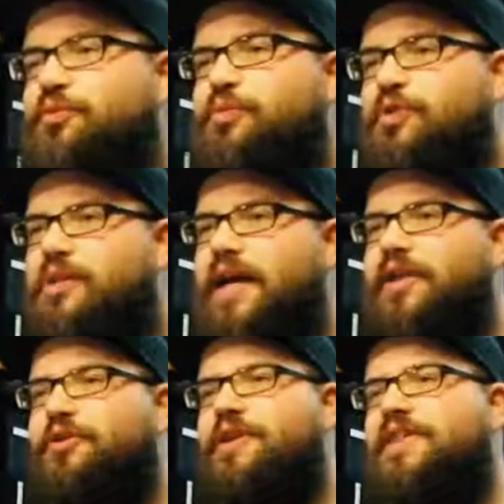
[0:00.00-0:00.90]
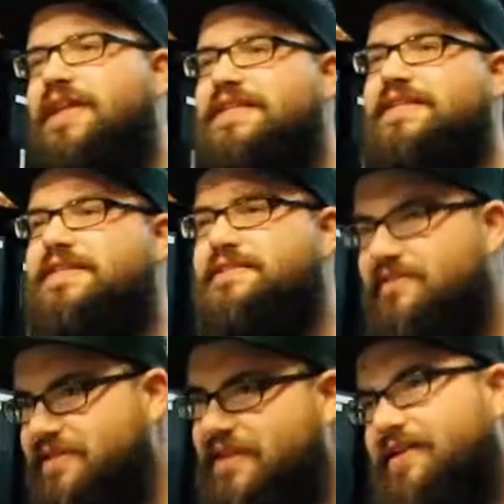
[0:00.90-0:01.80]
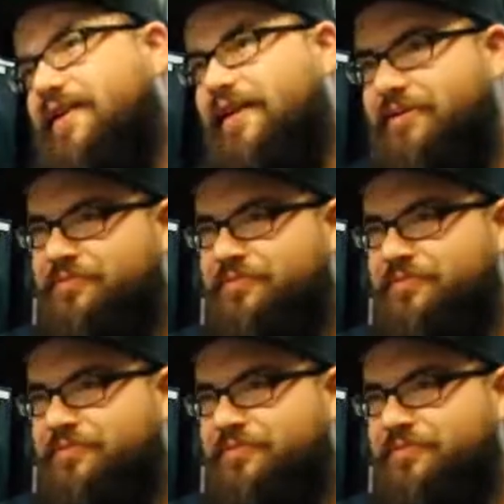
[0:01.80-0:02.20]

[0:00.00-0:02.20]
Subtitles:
blue, black, and green, that is Sultai.